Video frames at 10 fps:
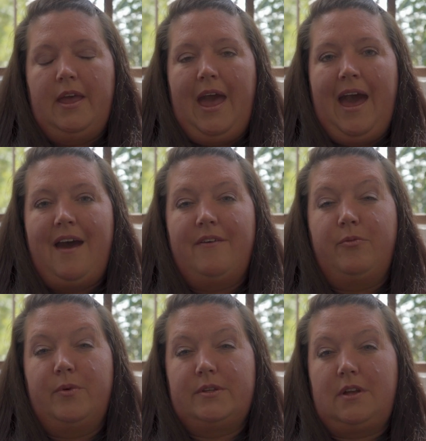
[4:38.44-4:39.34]
have
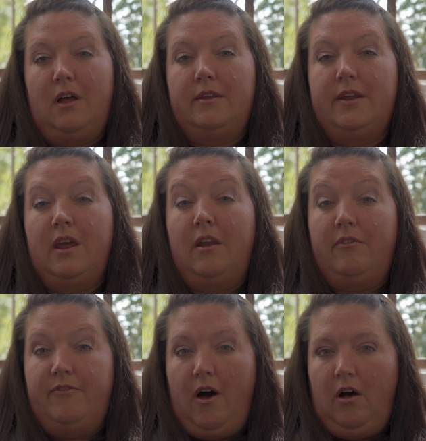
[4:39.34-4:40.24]
what is called an
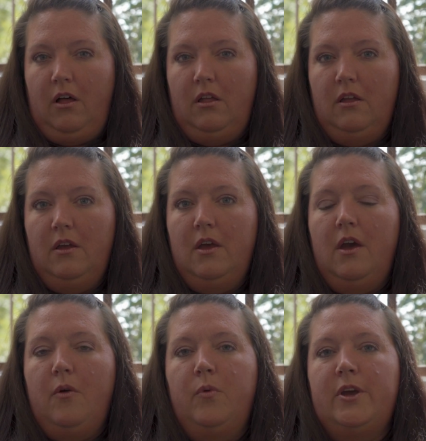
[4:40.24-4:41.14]
aval,
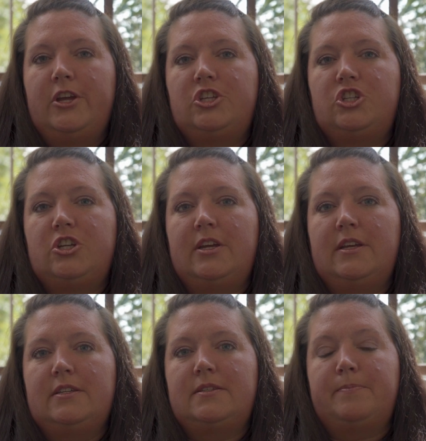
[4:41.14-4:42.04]
which
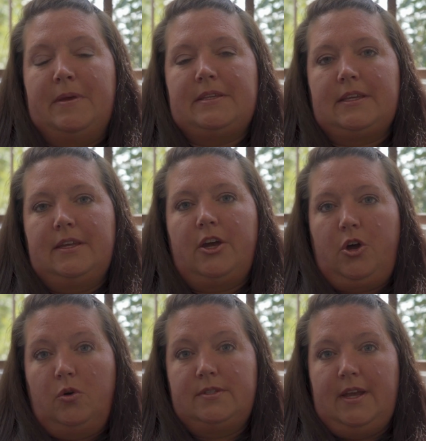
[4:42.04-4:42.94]
is basically a
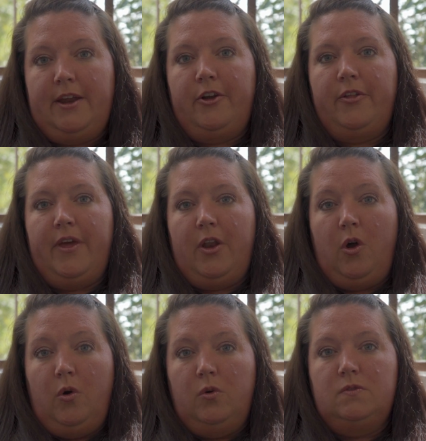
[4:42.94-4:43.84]
cosigner that
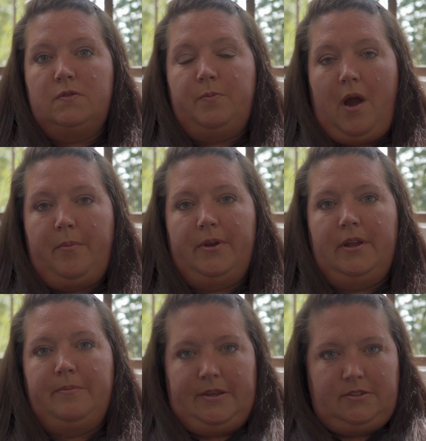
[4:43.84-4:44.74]
owns property
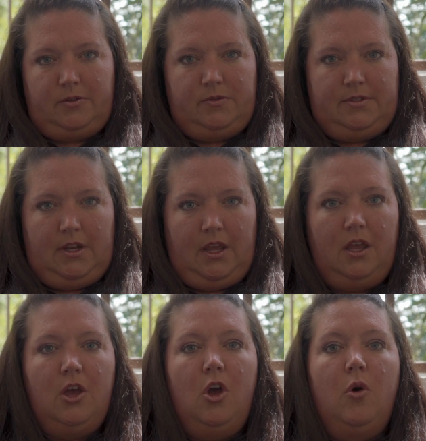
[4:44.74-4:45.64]
in Mexico City,
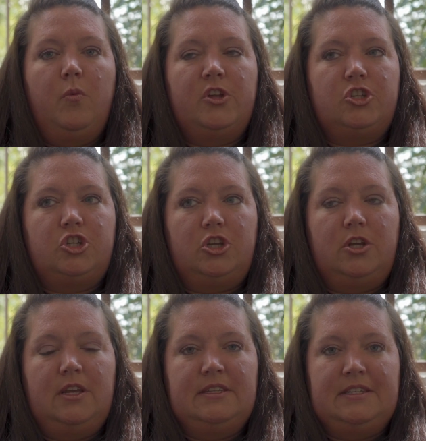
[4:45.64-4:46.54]
which
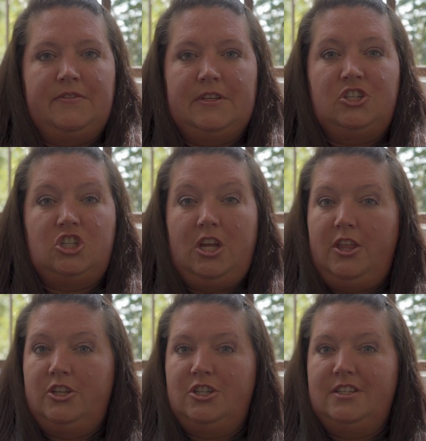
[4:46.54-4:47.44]
is even
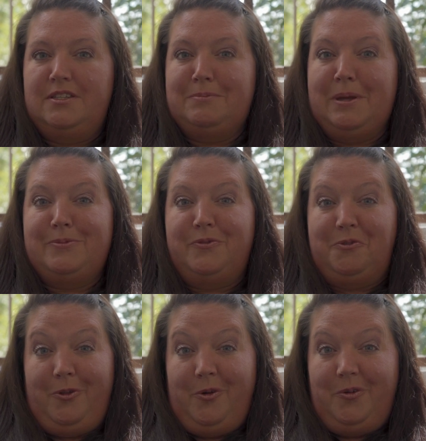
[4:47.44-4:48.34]
challenging sometimes for
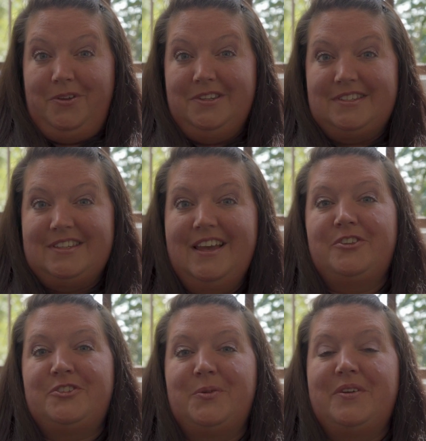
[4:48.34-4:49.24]
locals,
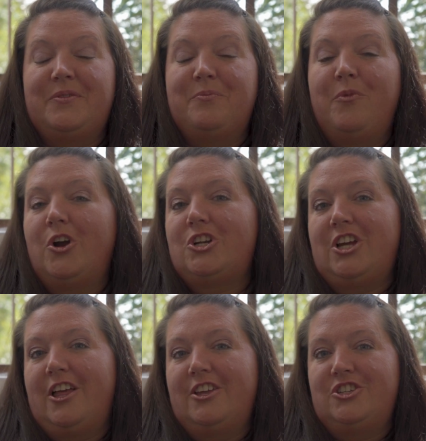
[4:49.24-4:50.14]
so even more
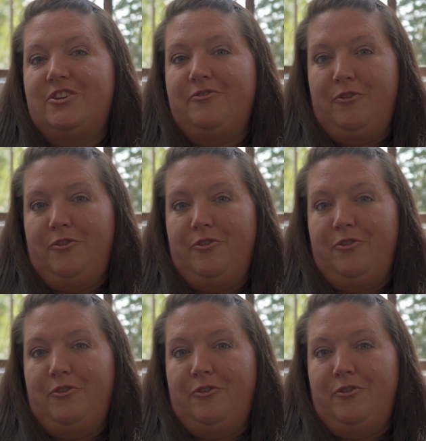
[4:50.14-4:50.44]
challenging for